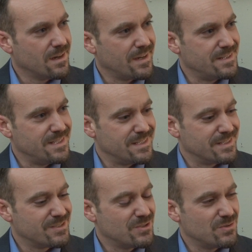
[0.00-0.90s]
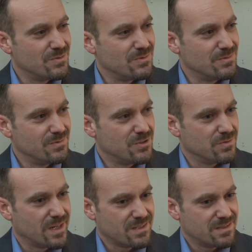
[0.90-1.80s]
idea to
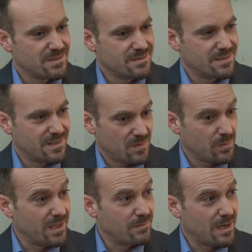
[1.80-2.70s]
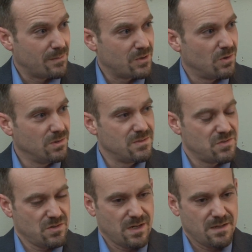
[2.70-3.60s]
direct this play, Rabbit Hole, and
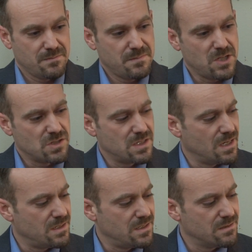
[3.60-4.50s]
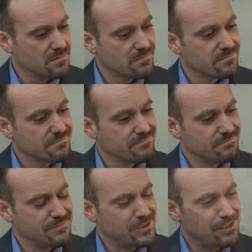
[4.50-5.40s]
so I pitched the idea to